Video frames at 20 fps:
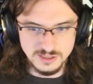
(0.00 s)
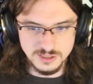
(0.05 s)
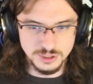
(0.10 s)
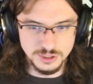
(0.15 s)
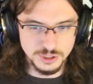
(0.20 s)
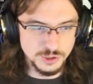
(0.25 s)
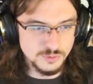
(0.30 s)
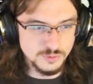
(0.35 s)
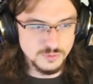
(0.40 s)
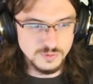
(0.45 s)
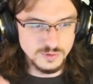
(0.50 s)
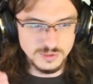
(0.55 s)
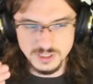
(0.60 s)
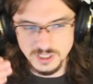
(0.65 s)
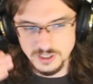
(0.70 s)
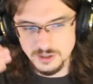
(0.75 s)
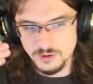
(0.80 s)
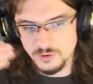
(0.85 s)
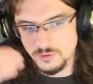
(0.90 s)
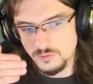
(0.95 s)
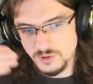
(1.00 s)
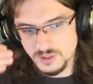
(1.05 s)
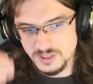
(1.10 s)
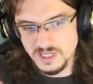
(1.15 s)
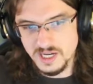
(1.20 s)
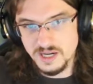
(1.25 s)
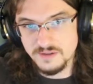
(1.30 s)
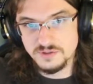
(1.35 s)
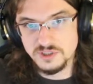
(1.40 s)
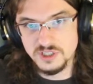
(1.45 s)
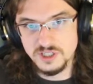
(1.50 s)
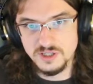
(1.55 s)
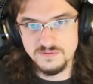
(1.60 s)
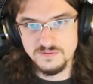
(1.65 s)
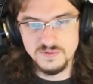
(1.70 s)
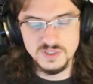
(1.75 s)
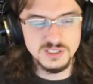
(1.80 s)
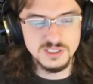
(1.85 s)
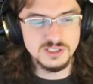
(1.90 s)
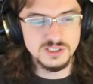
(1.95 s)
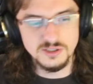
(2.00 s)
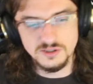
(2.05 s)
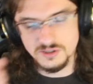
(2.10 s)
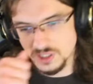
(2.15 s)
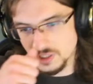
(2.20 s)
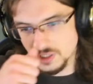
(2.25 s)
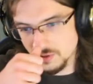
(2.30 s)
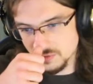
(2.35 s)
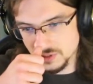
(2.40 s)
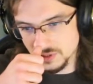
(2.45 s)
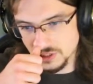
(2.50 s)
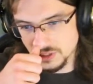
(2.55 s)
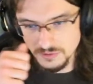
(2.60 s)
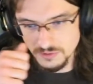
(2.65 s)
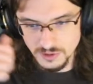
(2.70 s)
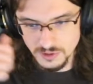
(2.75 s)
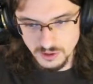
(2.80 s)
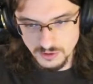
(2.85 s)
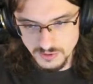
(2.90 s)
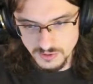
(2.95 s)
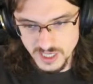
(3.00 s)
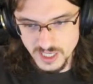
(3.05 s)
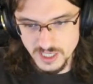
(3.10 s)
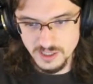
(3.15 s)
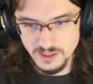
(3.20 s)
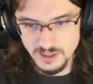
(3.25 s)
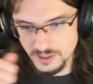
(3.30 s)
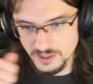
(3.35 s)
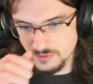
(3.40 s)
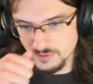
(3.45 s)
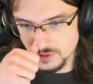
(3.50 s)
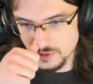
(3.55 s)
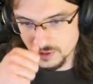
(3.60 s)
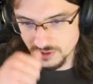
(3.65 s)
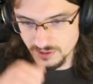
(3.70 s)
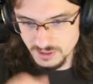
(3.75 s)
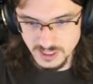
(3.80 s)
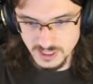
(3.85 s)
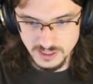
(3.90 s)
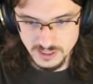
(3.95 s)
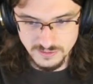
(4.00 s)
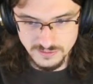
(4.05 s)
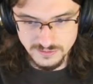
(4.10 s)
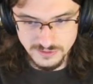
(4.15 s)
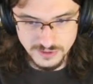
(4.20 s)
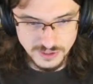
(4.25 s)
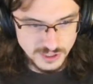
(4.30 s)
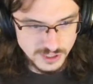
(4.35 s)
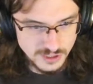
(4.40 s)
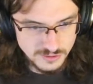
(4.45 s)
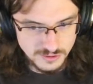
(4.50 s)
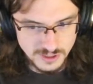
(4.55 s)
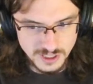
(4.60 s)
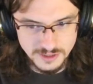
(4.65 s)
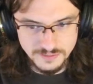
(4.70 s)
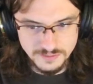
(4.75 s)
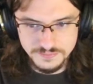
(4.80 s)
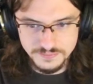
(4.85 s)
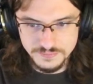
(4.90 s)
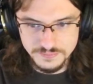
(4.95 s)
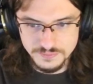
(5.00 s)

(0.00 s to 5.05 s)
Daryl wouldn't have to convince her. She would already, like, want to leave, you know, right?